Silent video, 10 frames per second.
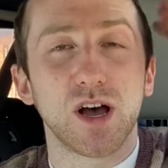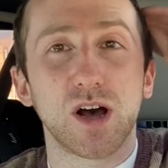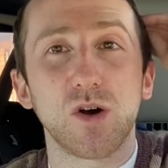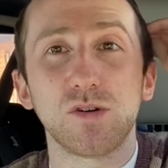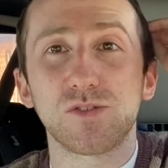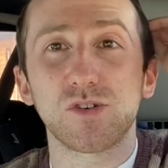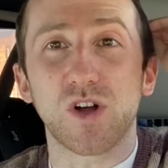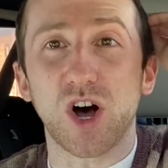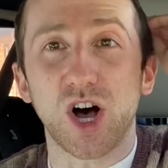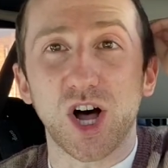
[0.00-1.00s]

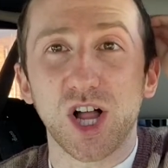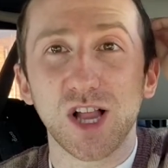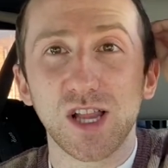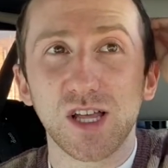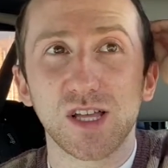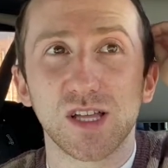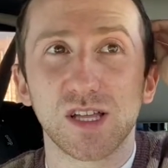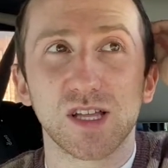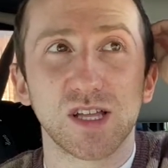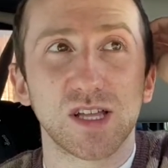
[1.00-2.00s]
Overall,
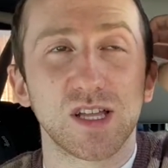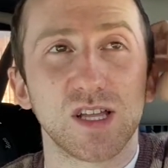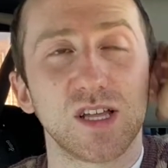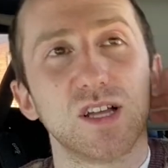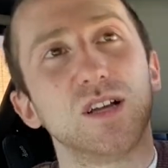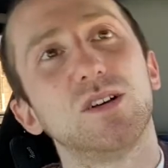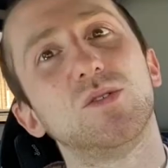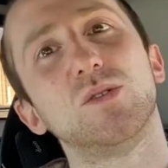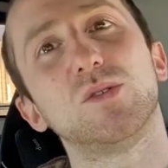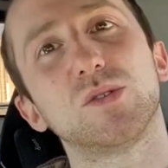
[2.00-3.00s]

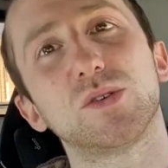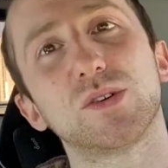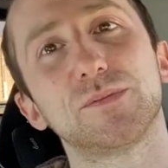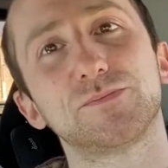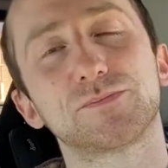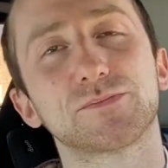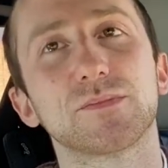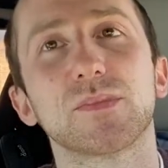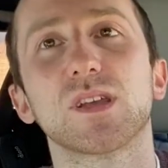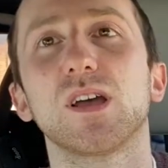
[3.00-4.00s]
ooh,
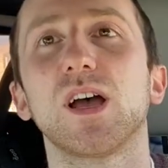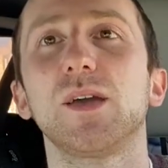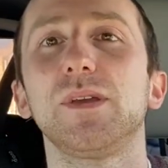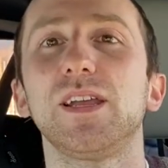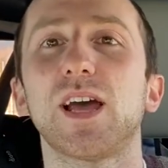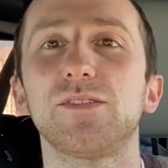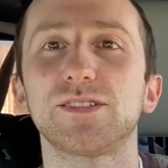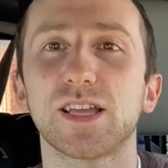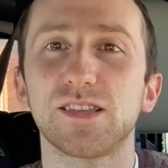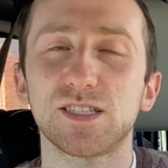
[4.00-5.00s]
I mean, I've
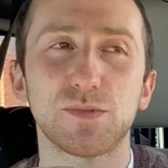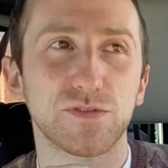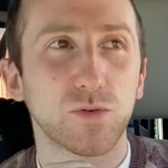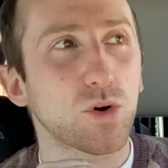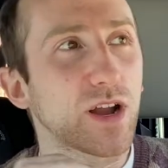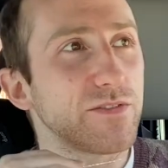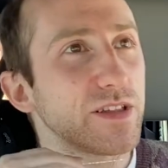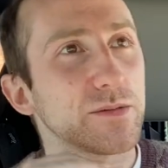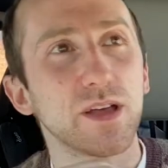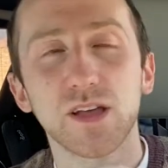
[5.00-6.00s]
said this before. I feel
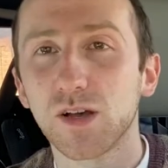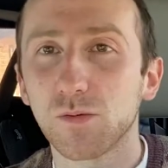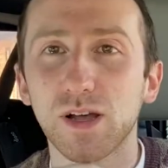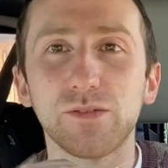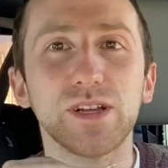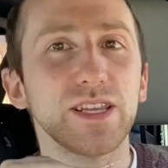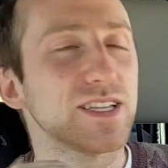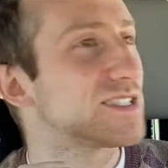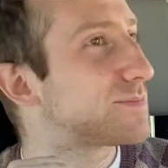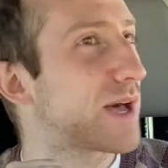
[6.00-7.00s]
what really
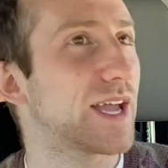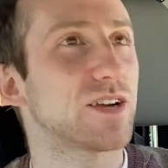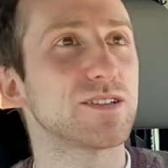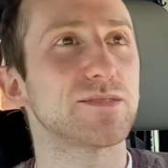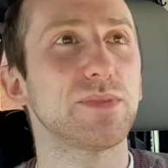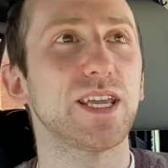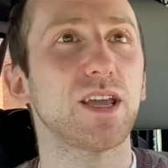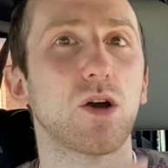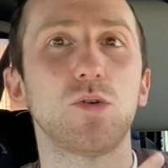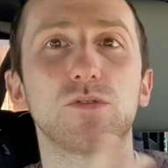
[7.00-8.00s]
inspires me
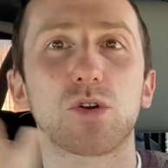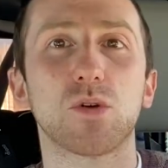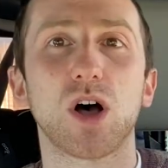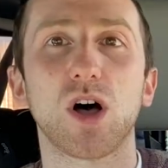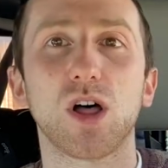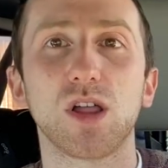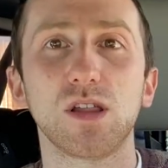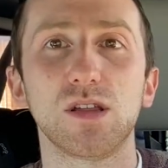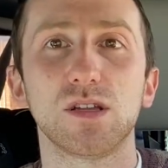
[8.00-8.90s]
overall